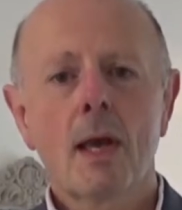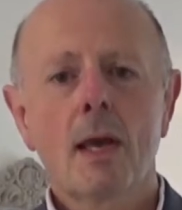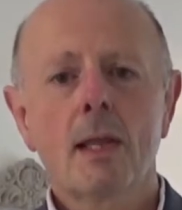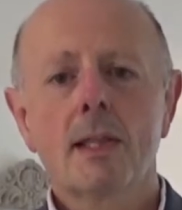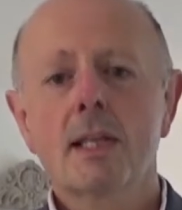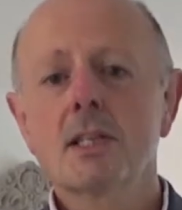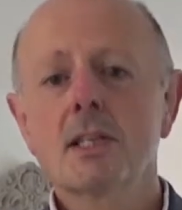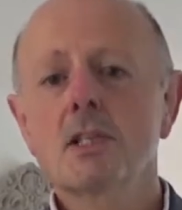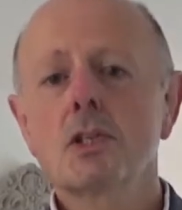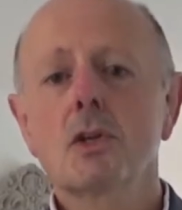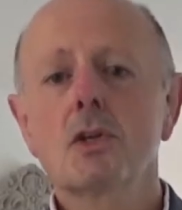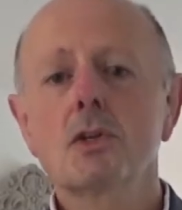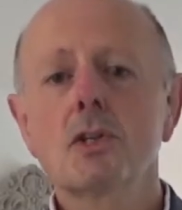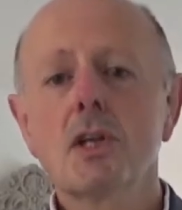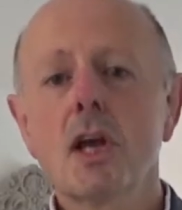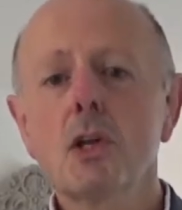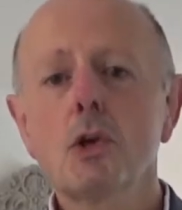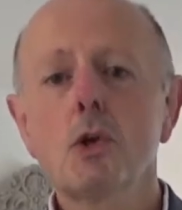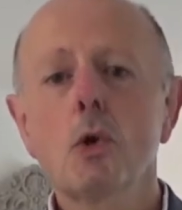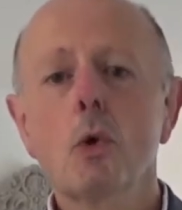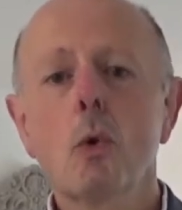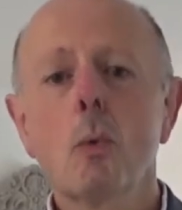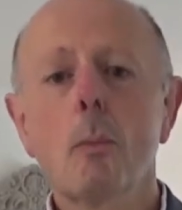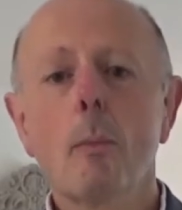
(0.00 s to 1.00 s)
This
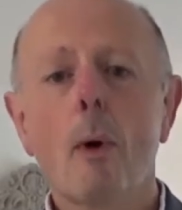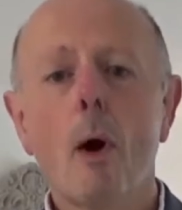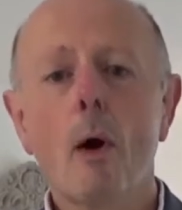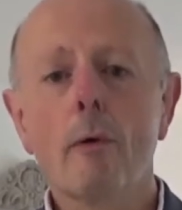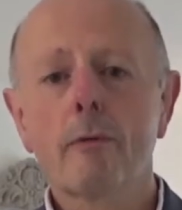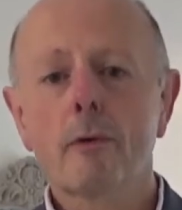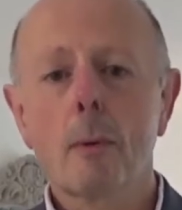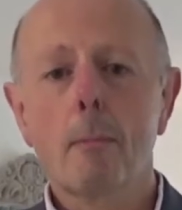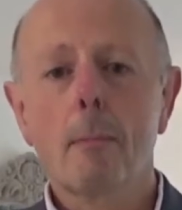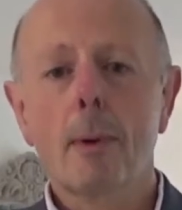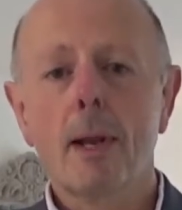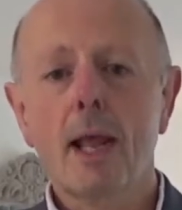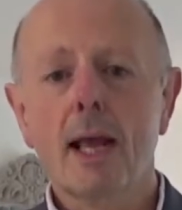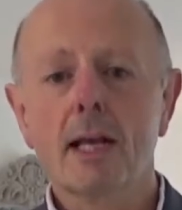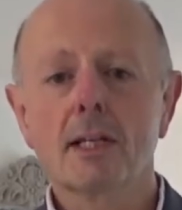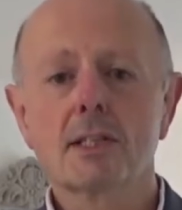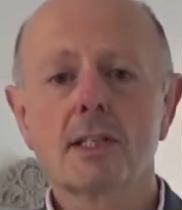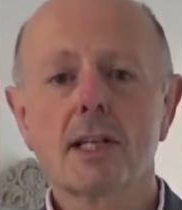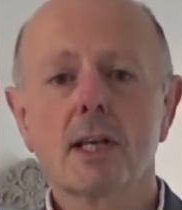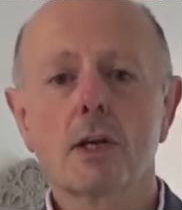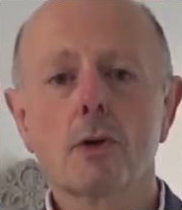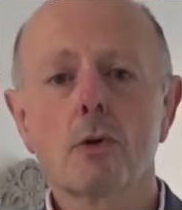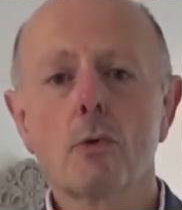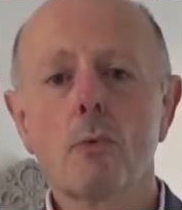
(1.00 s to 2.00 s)
continuum of
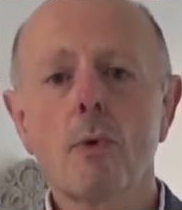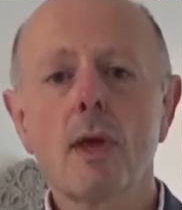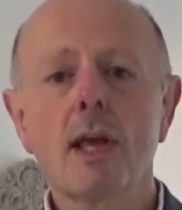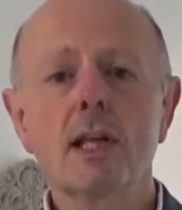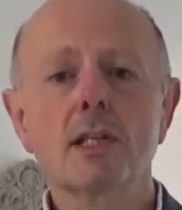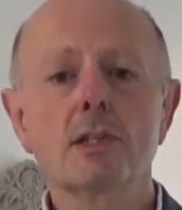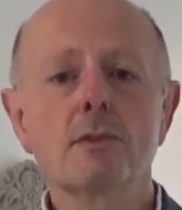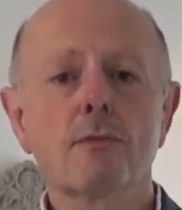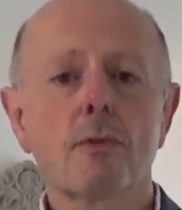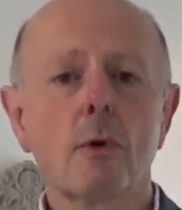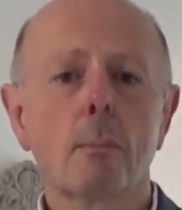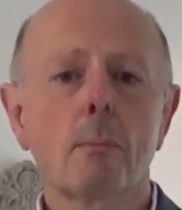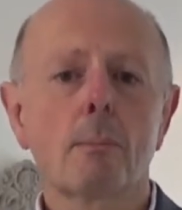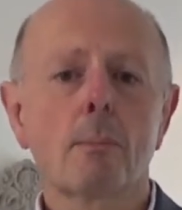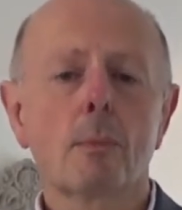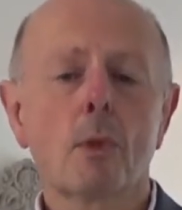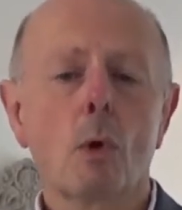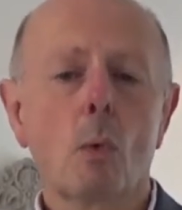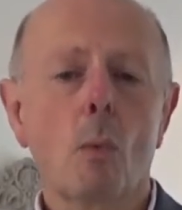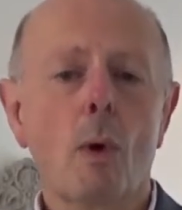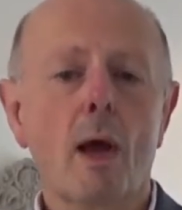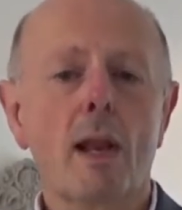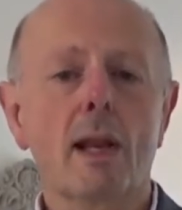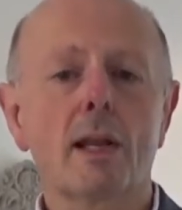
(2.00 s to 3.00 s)
complexity could range from
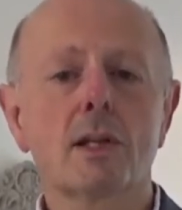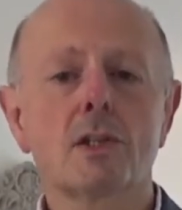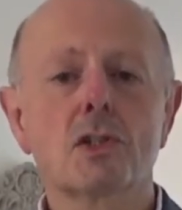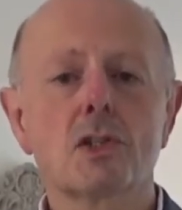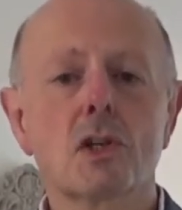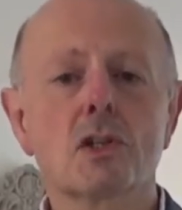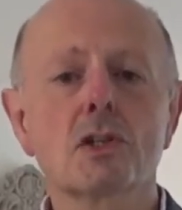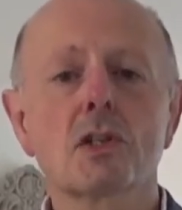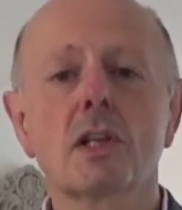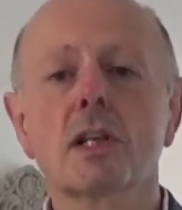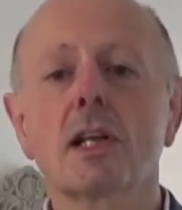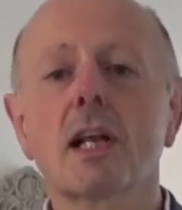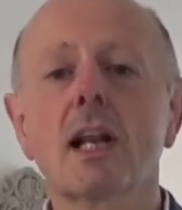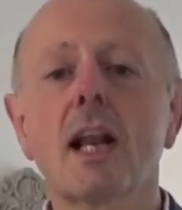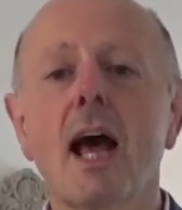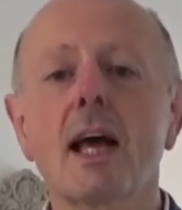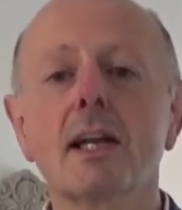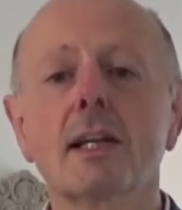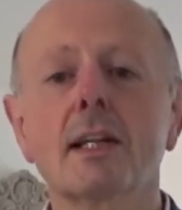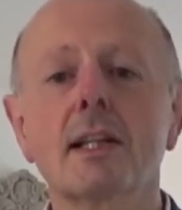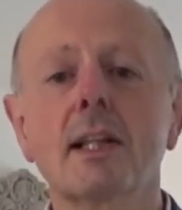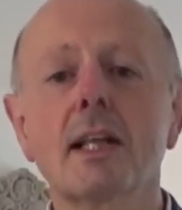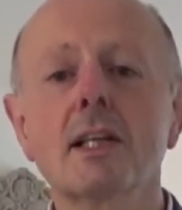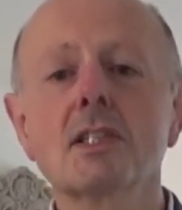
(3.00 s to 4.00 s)
the well-adjusted
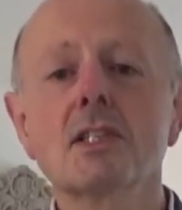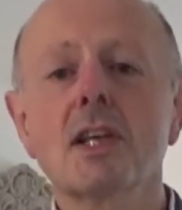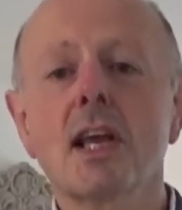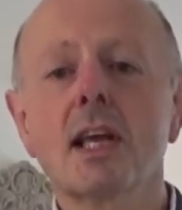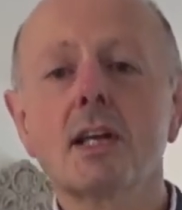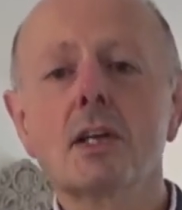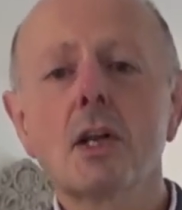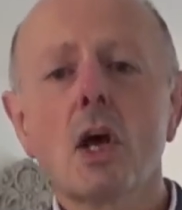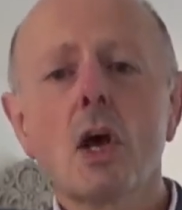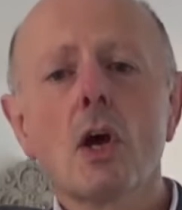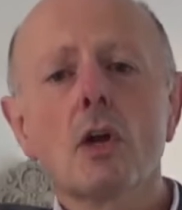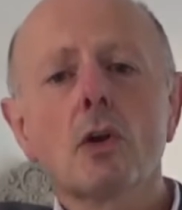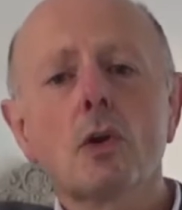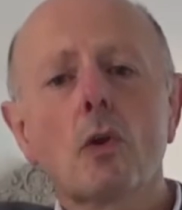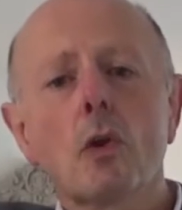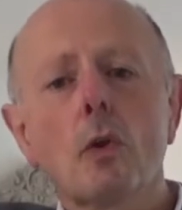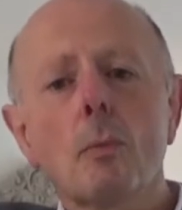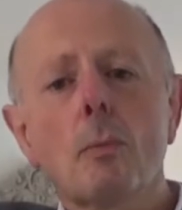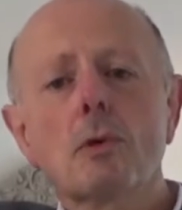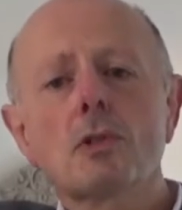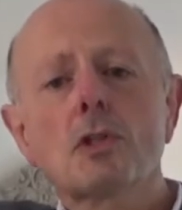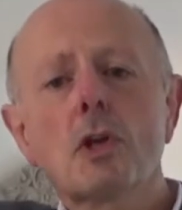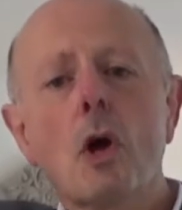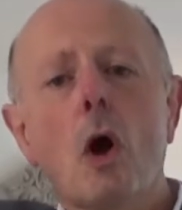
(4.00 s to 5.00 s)
client at this end to the
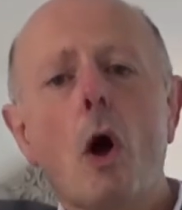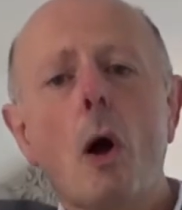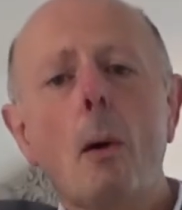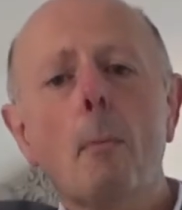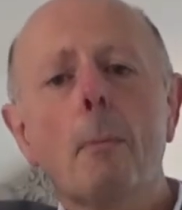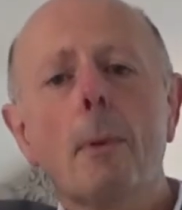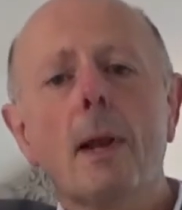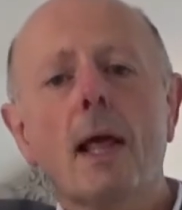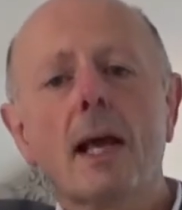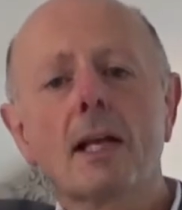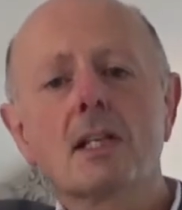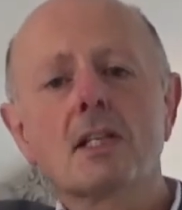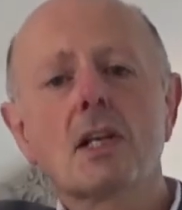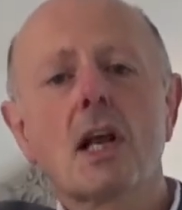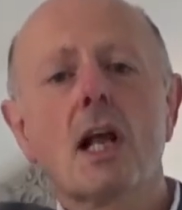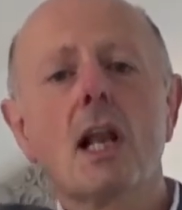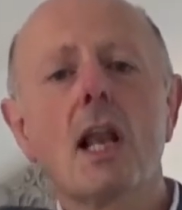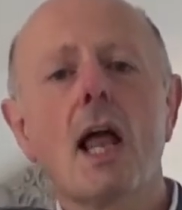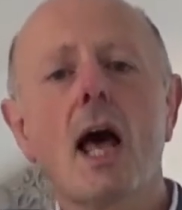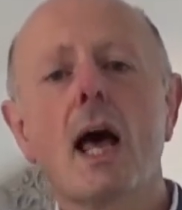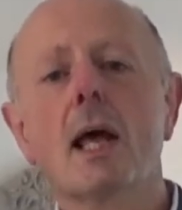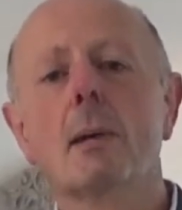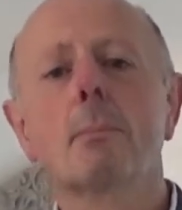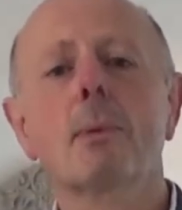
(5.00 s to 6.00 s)
most complex
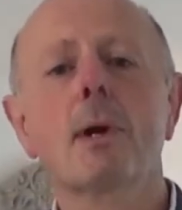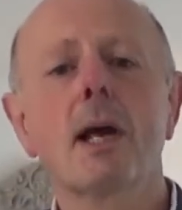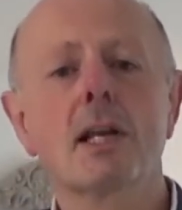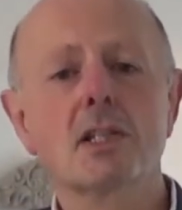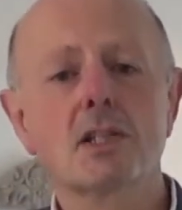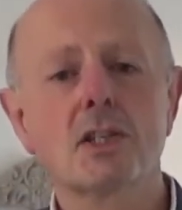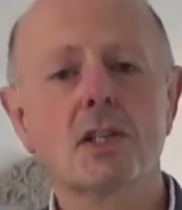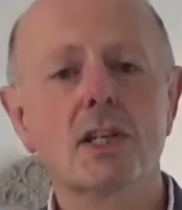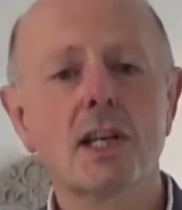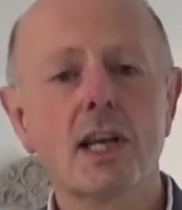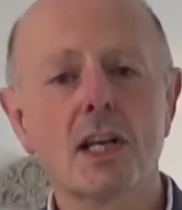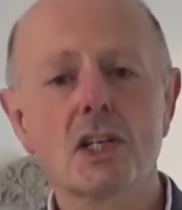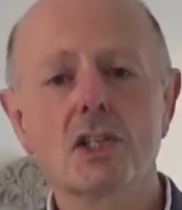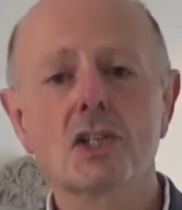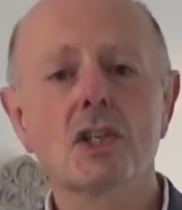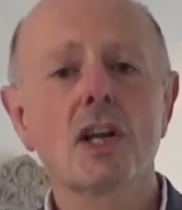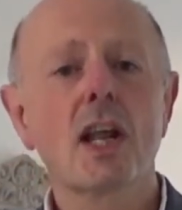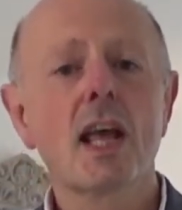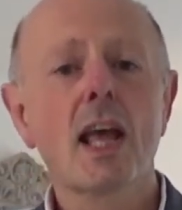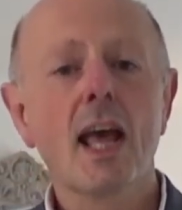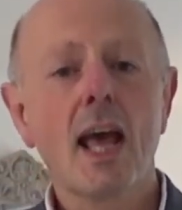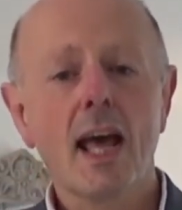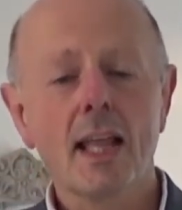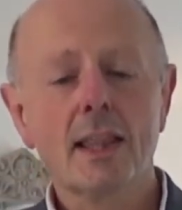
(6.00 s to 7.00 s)
client presentation
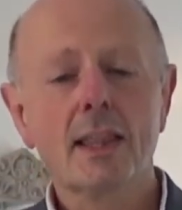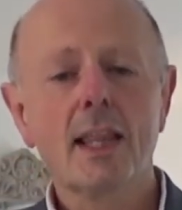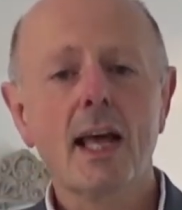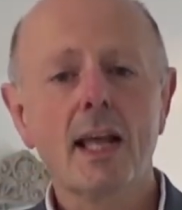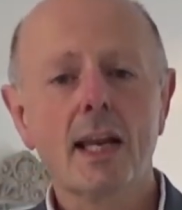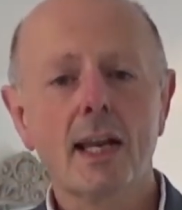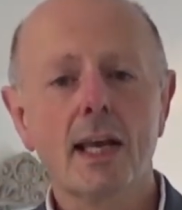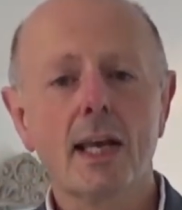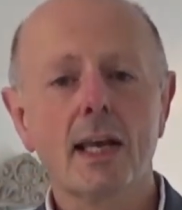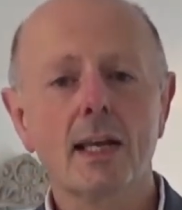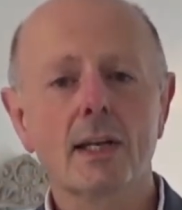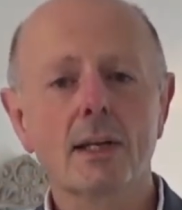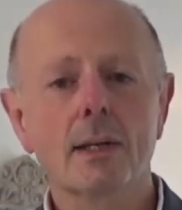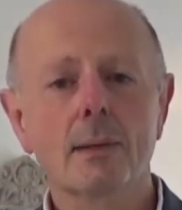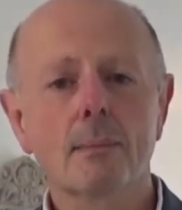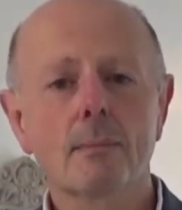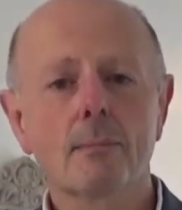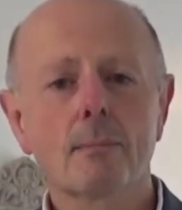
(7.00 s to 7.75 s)
at that end.